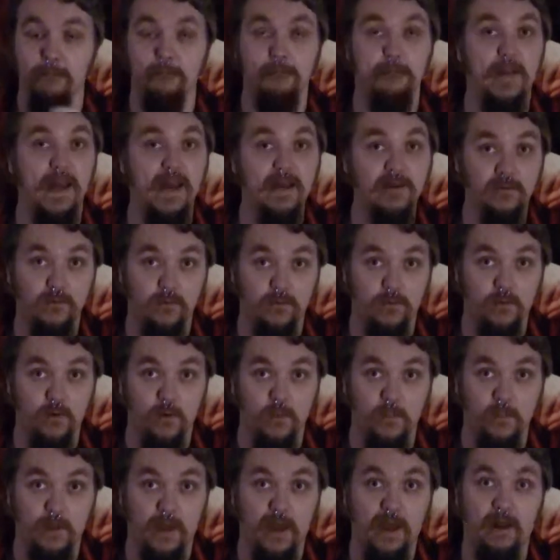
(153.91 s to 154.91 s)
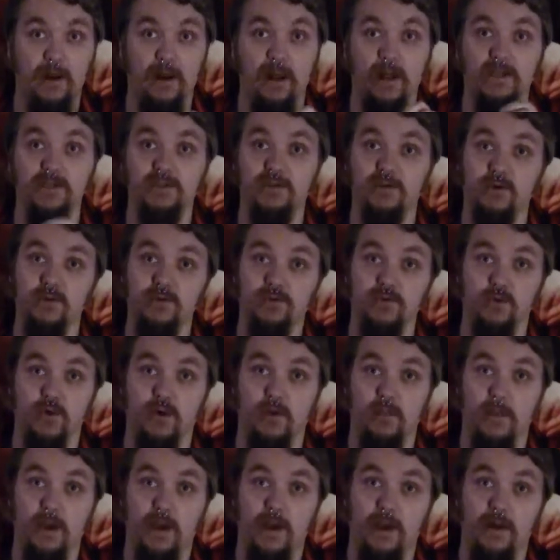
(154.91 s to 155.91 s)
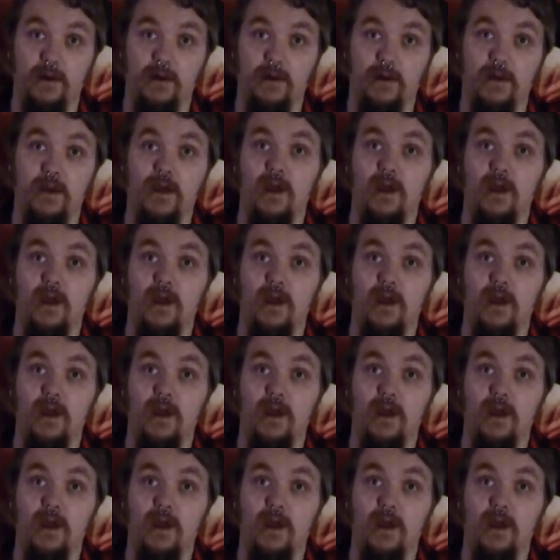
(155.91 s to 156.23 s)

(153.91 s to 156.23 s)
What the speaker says: mental combat, and social combat.